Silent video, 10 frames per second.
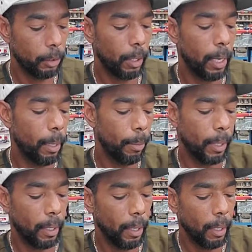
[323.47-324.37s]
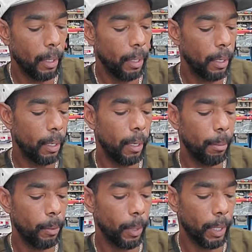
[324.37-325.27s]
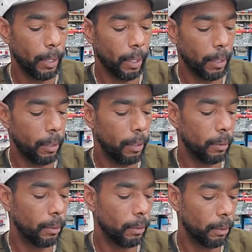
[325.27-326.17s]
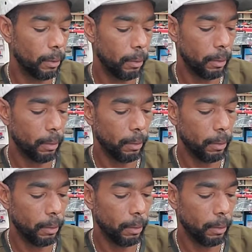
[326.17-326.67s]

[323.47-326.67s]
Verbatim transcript: Dry, but I've been waiting on.